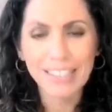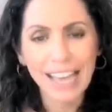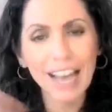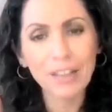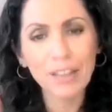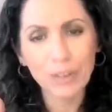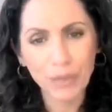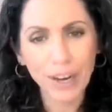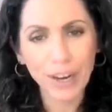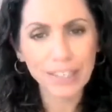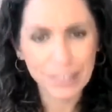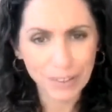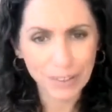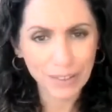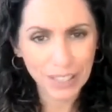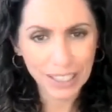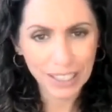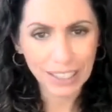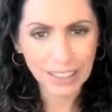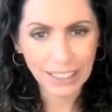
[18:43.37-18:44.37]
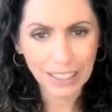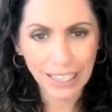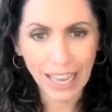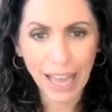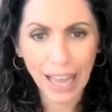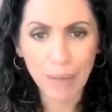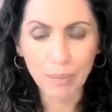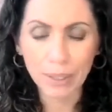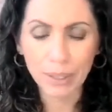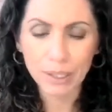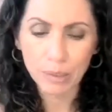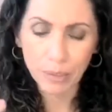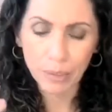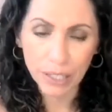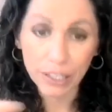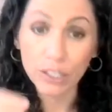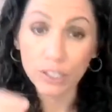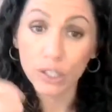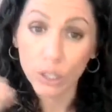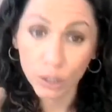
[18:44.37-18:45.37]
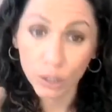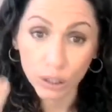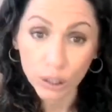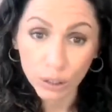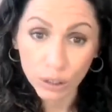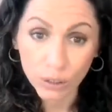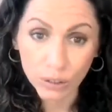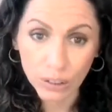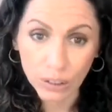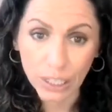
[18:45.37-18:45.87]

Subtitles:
And the rest of the healing happens, because gluten